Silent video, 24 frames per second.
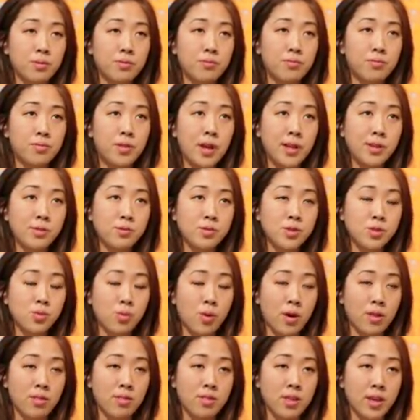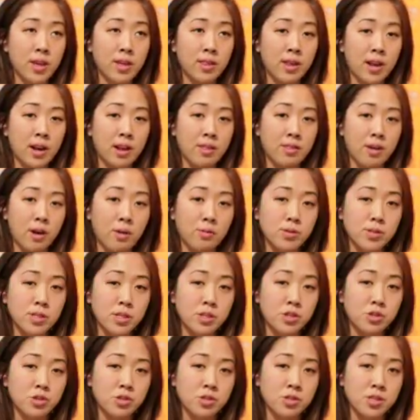That was one thing that I thought was
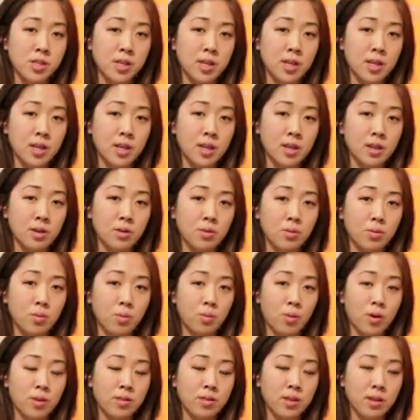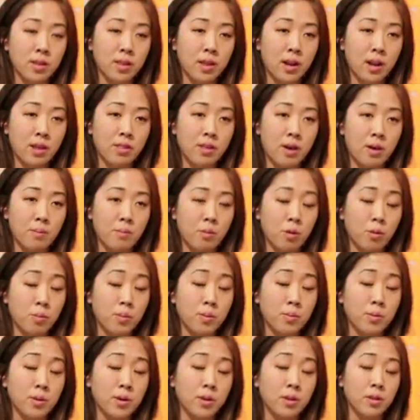interesting, and one thing that I thought more
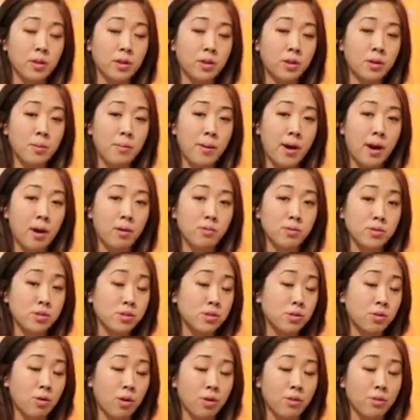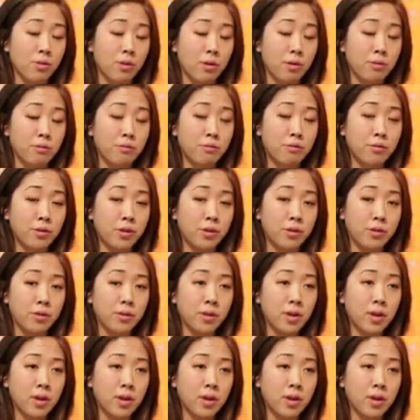people could learn about was to grow their own food.